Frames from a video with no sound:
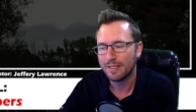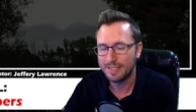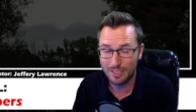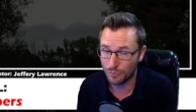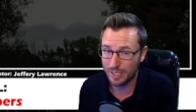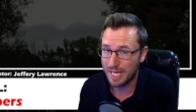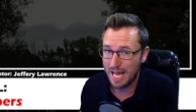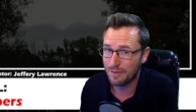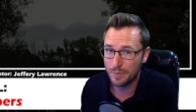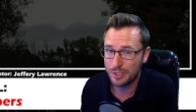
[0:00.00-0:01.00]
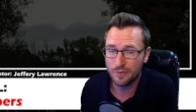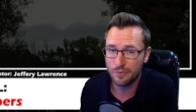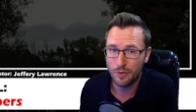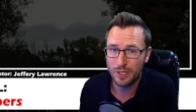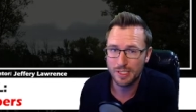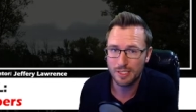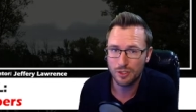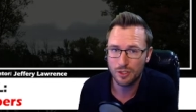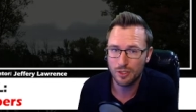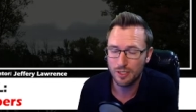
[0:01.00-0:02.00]
Didn't really have much of a voice
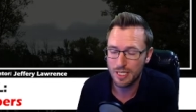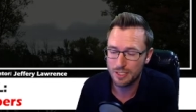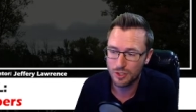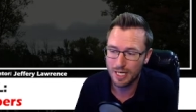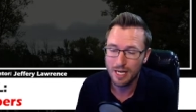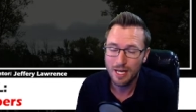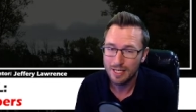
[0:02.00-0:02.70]
yester yesterday,